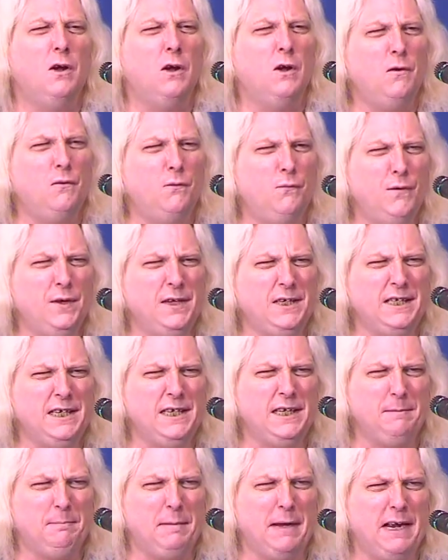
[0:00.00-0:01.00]
of
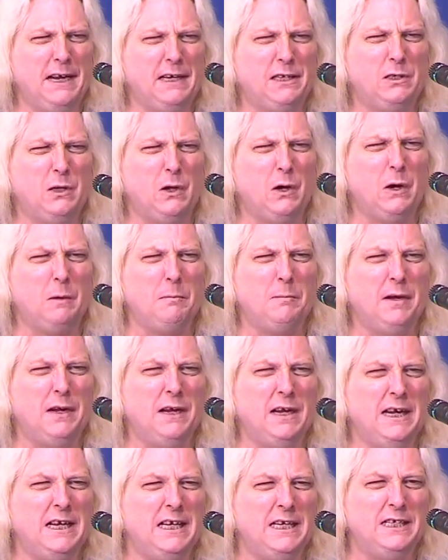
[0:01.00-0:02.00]
fixing bad karma
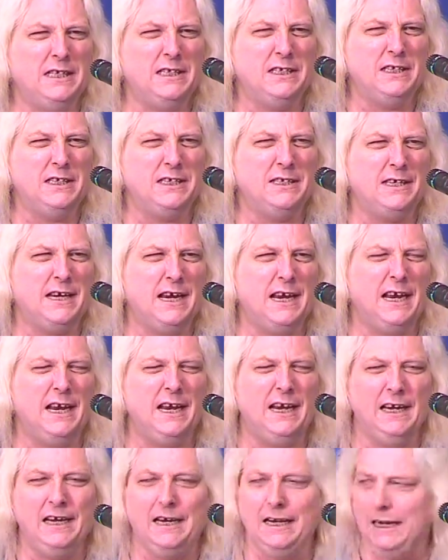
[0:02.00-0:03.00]
is to
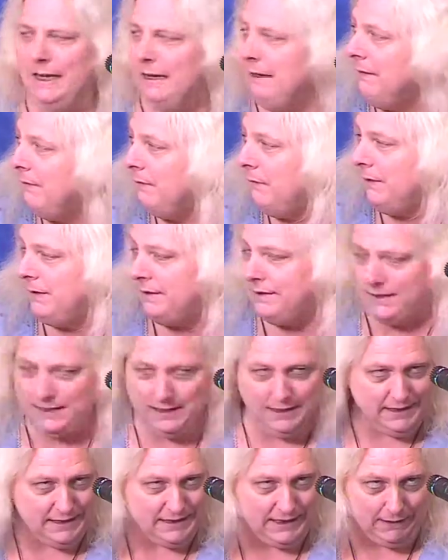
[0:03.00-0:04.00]
say with
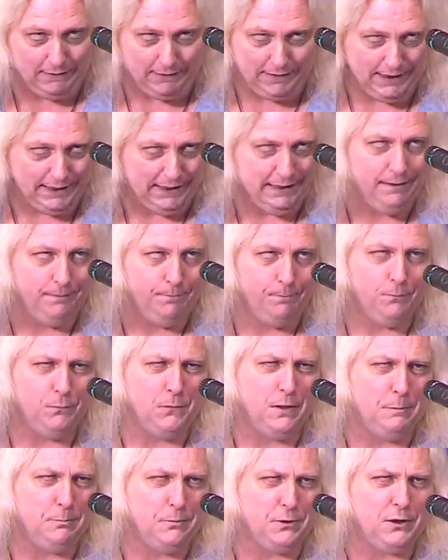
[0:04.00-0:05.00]
sincerity,
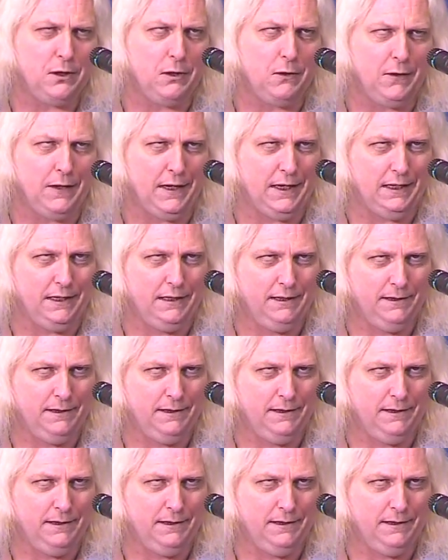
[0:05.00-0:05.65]
I'm sorry.